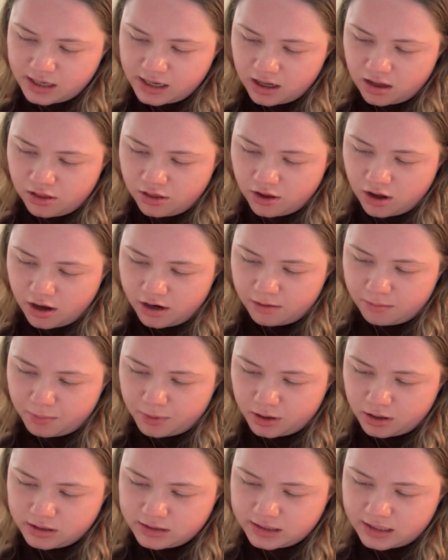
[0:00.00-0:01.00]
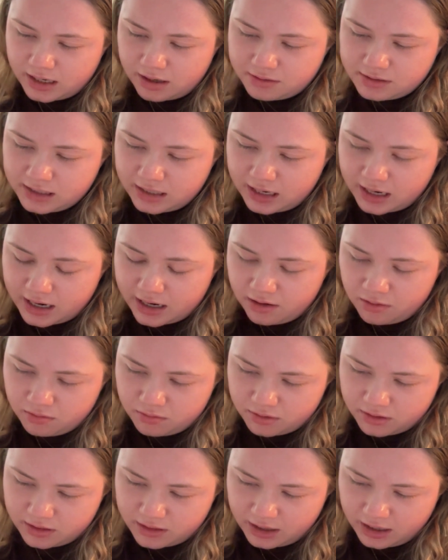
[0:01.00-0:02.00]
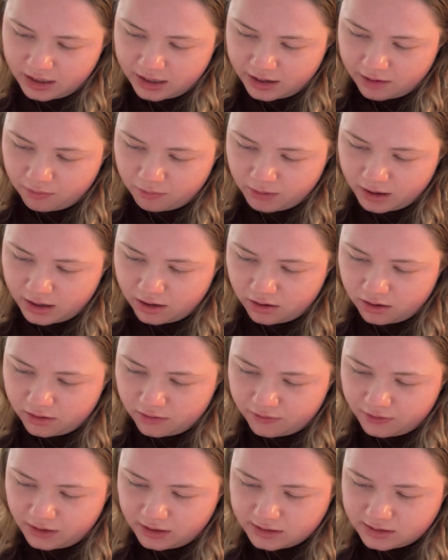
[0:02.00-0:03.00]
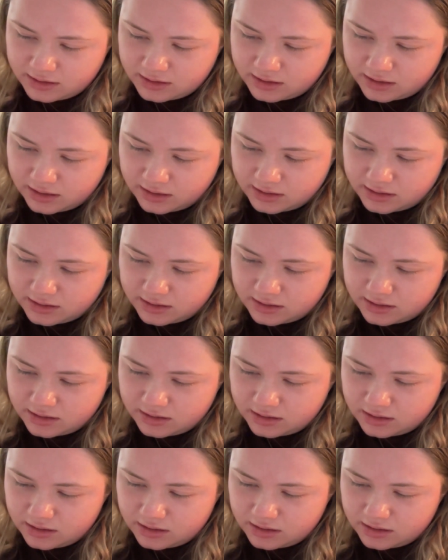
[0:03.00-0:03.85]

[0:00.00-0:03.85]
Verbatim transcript: like a lot of books, and I was like, I don't think I read all of these this